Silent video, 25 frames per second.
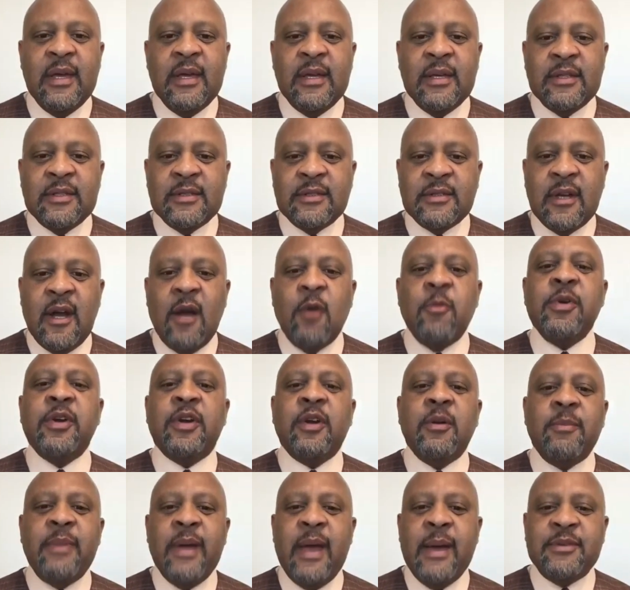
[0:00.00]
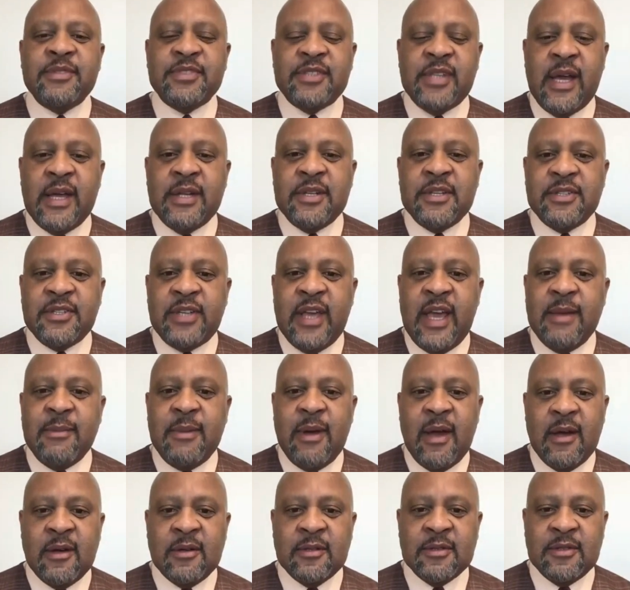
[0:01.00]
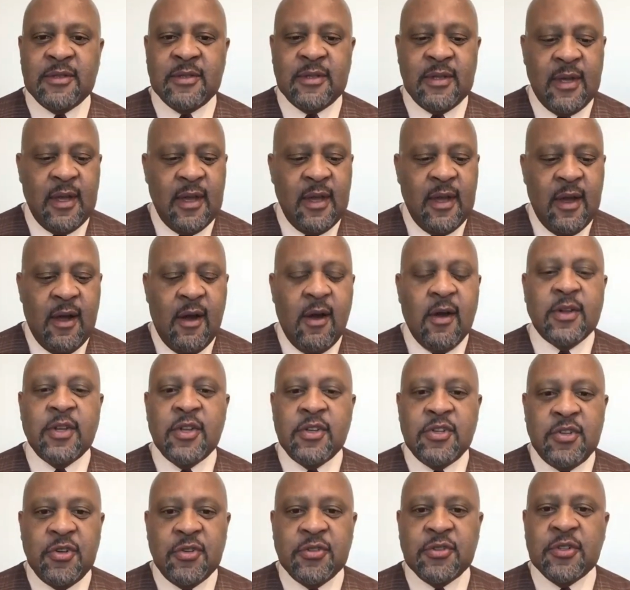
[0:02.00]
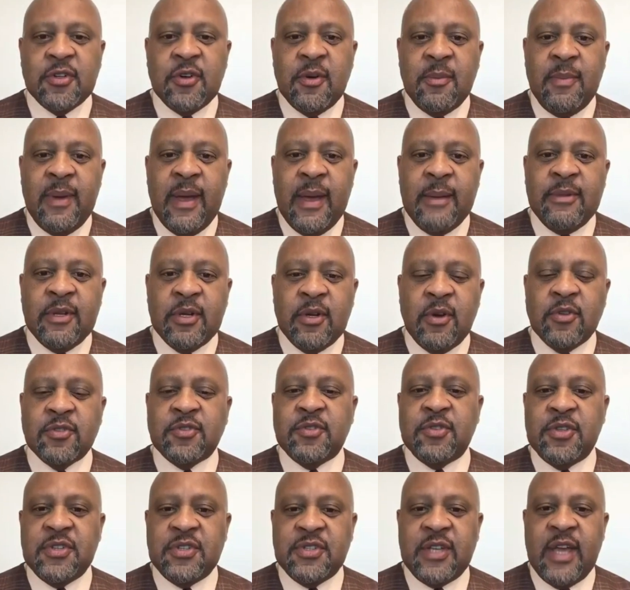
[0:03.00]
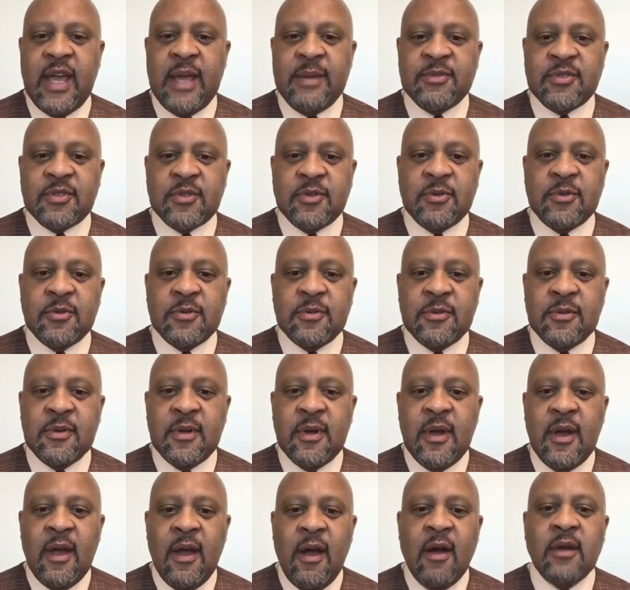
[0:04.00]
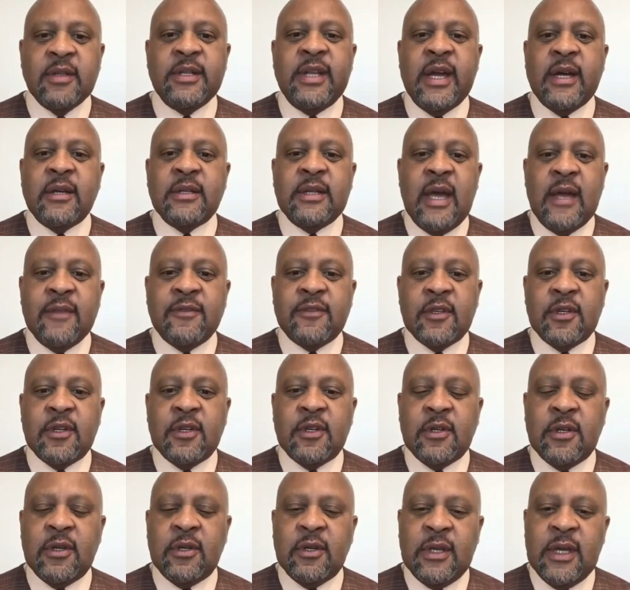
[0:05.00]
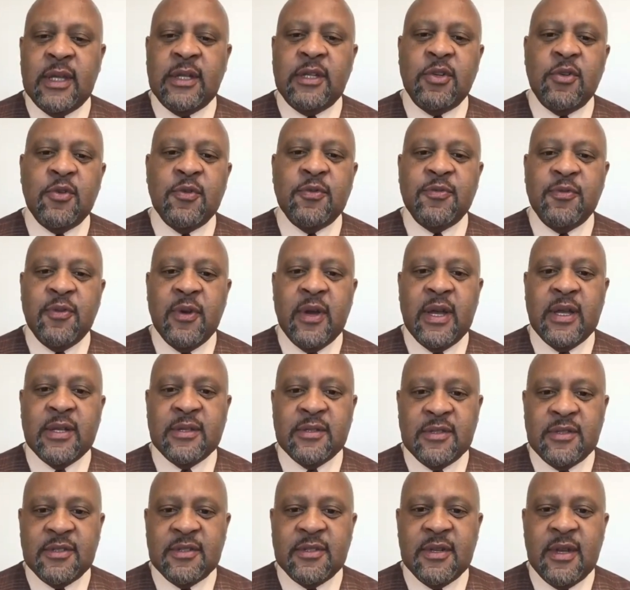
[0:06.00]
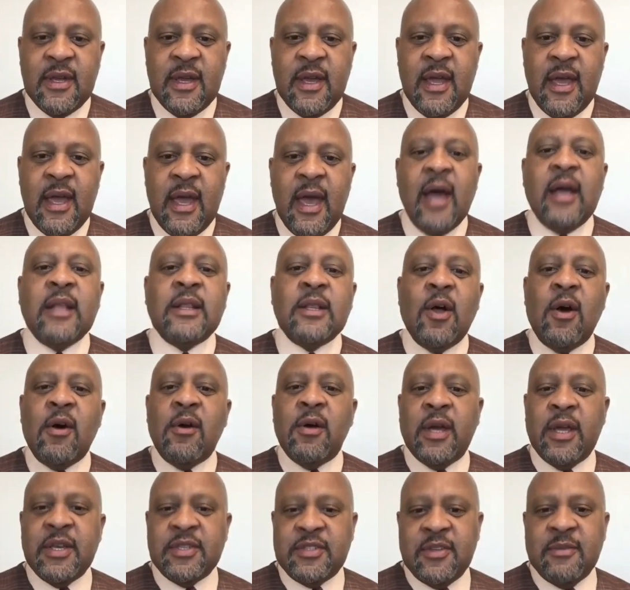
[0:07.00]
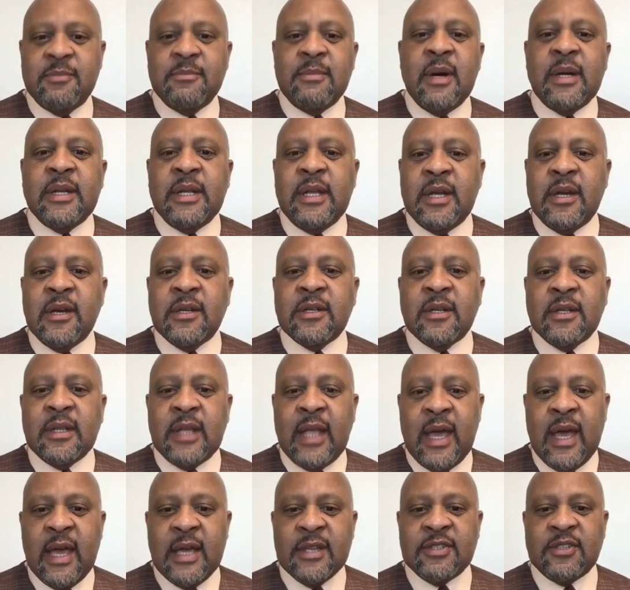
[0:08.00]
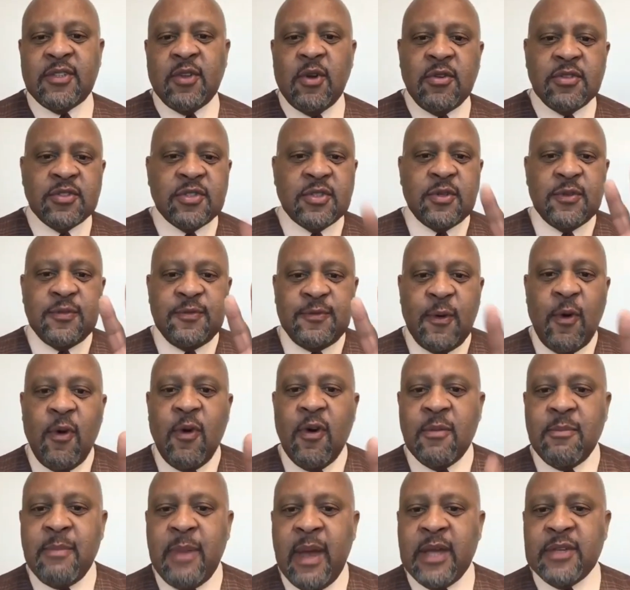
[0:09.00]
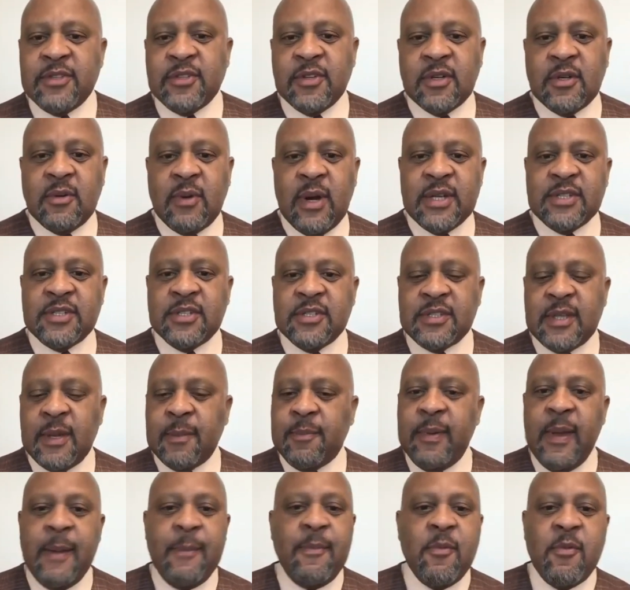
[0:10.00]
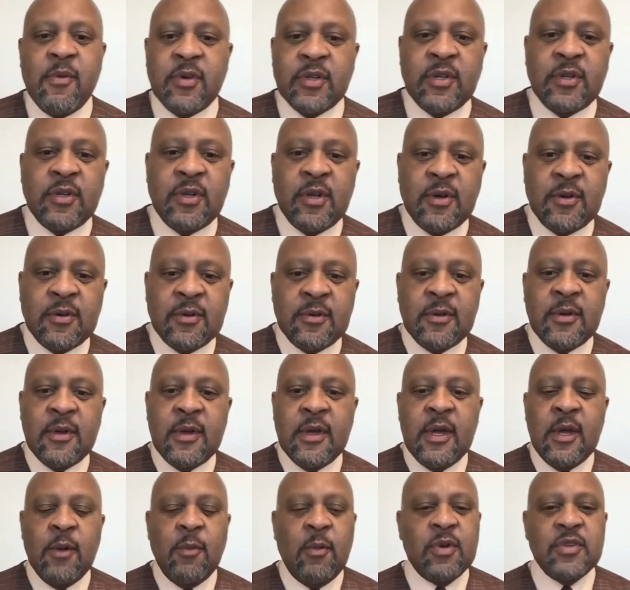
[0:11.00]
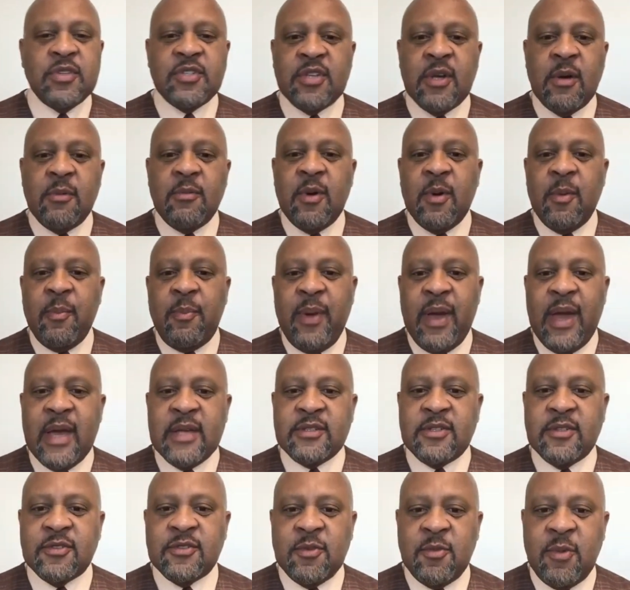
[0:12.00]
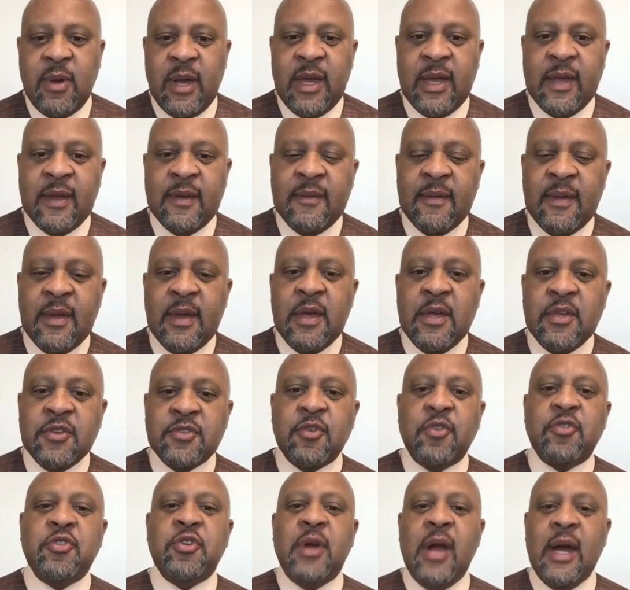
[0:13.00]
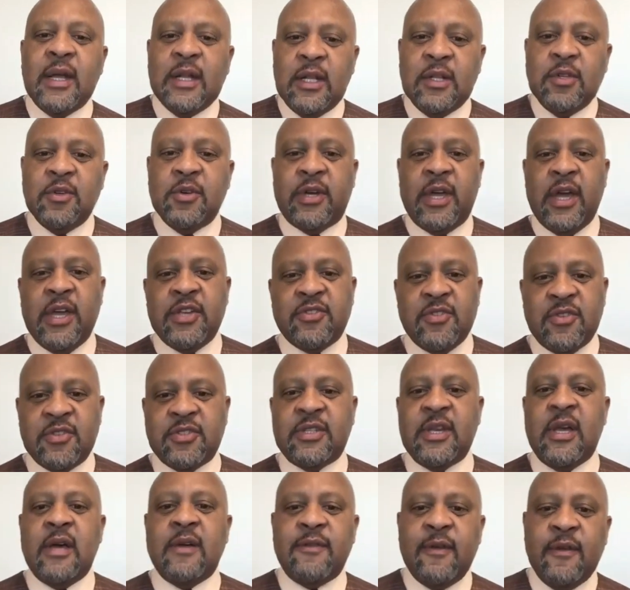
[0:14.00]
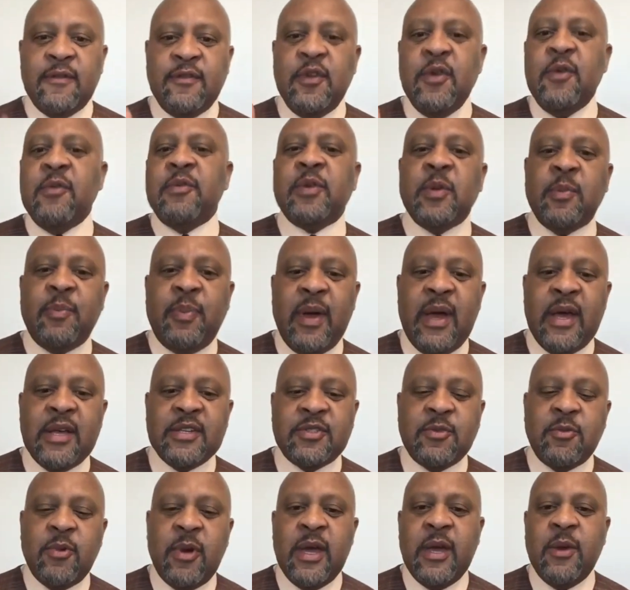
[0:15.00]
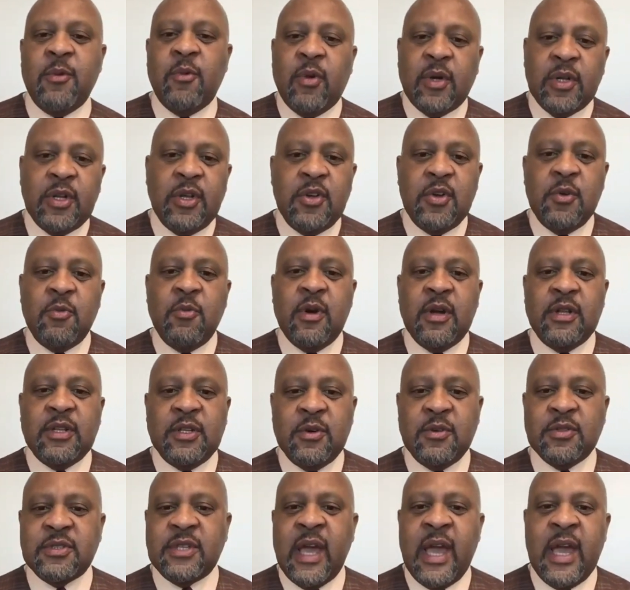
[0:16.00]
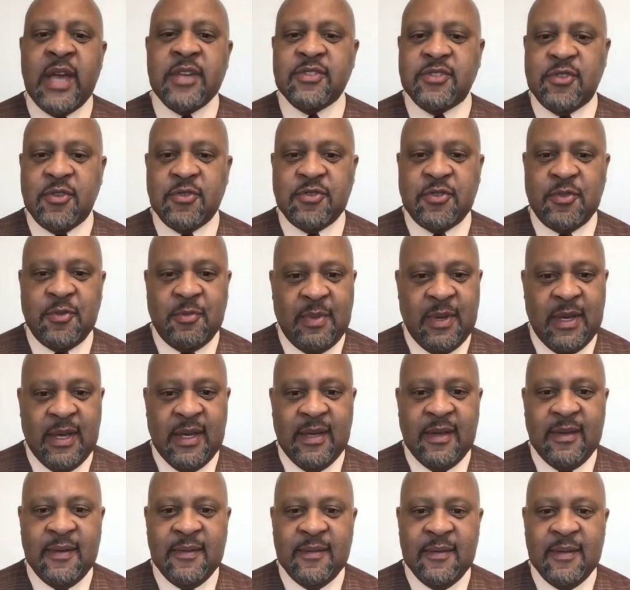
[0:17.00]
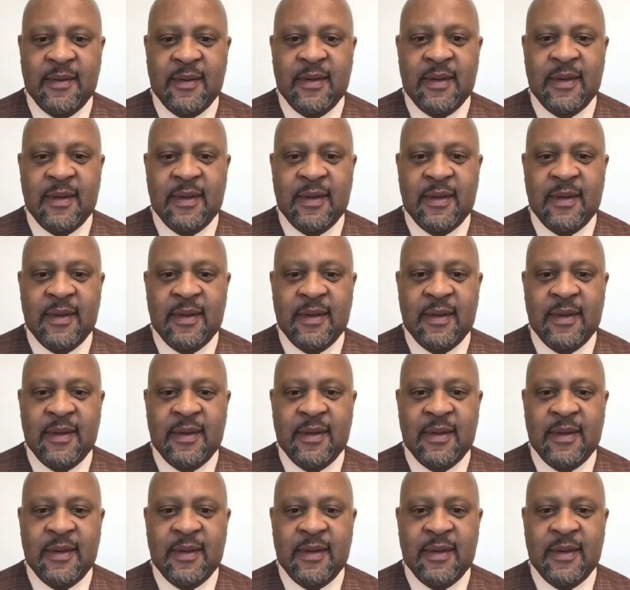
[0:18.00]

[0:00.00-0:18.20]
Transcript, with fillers: is, are we going to be able to stay in the same house? Are the children going to be able to go to the same school? Are they going to have to get new friends? How long is the money going to last? Those are the four major questions that people want to know when someone passes away. So you got to look at yourself. If you were to pass away, what do you want those answers to be?